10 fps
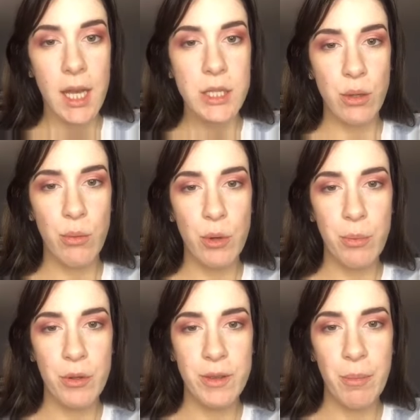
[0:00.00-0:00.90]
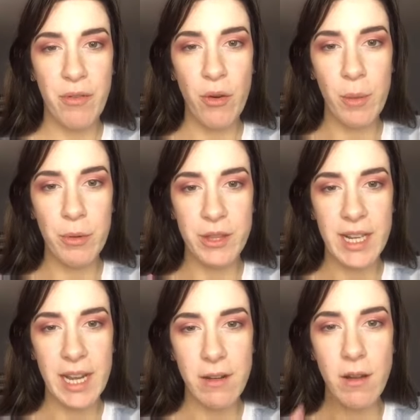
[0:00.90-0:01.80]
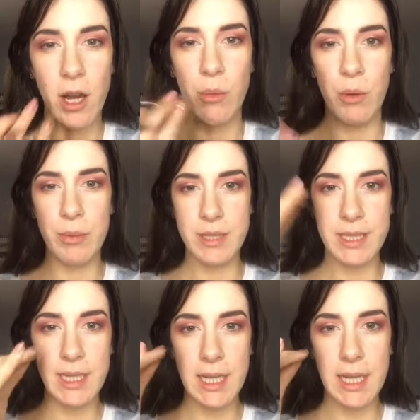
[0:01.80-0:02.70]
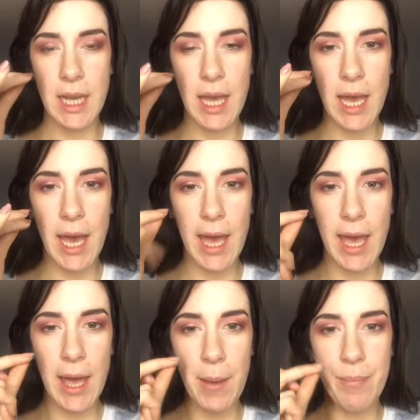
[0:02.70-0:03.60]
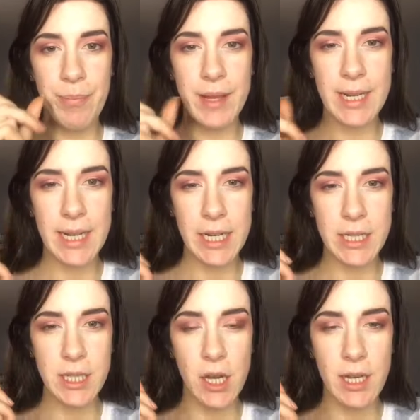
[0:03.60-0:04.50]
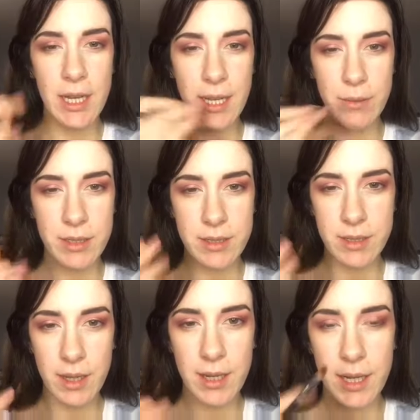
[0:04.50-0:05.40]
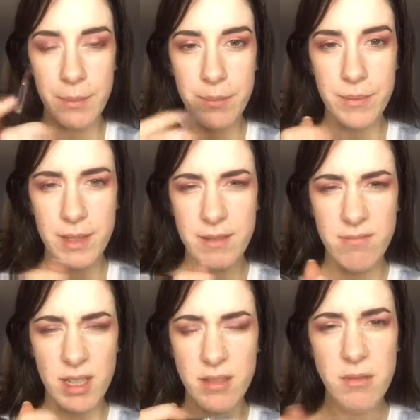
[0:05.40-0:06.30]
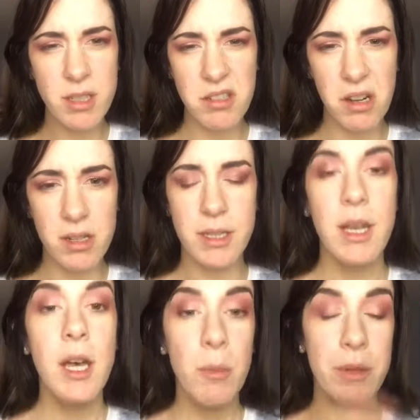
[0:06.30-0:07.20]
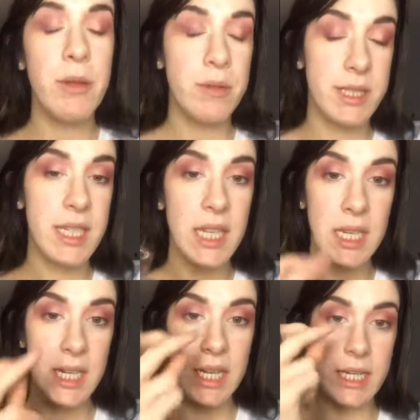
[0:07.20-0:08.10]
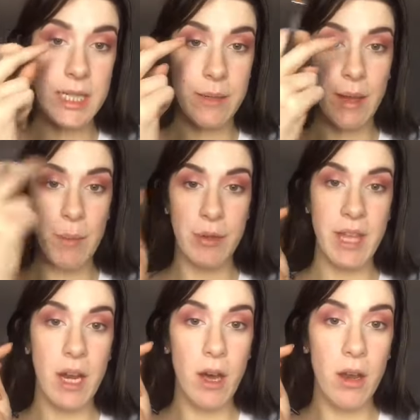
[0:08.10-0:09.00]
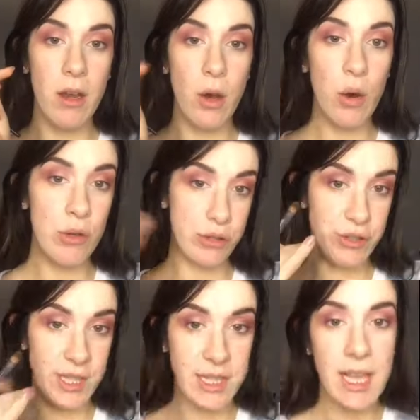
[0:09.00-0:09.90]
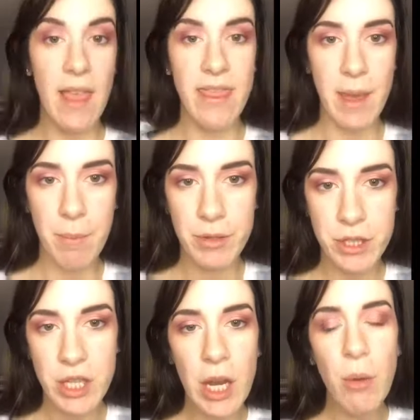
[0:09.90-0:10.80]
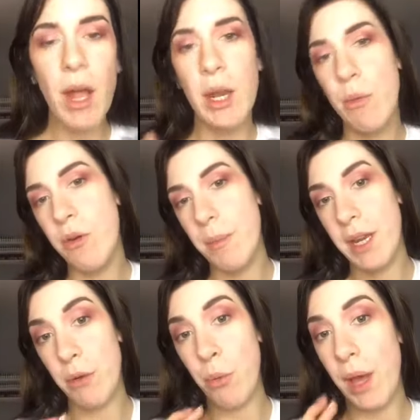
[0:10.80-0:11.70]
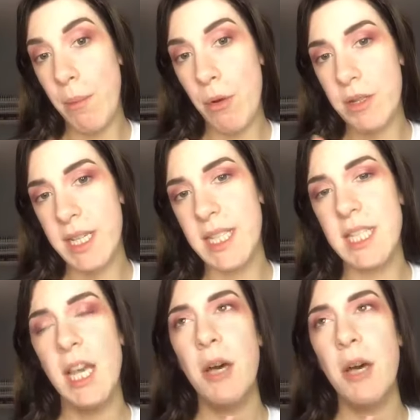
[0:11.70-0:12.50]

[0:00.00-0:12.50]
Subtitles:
So I would have put, before I put the glitter on, I would have put the Stila glitters on, liquid kind of lip, I don't know what they're called, but those Stila glitters anyway, and put that on underneath this and then put the shadow on, and it would have made it way more intense.